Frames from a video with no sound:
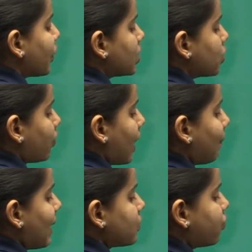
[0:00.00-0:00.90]
So 1
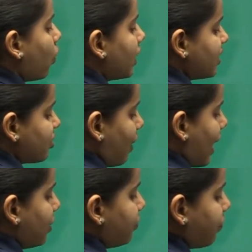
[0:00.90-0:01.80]
plus 4 is
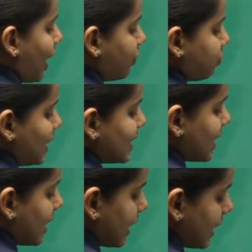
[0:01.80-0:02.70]
5, 5 plus
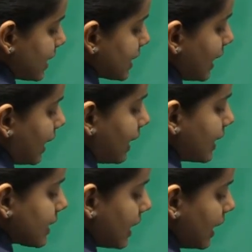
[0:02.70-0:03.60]
3 is
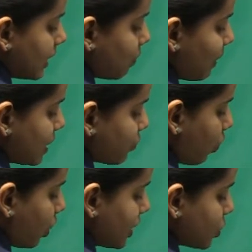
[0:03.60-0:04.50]
8, 8 plus
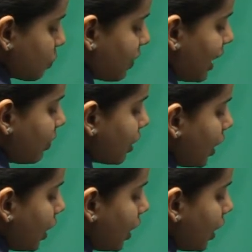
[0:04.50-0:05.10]
4 is 12,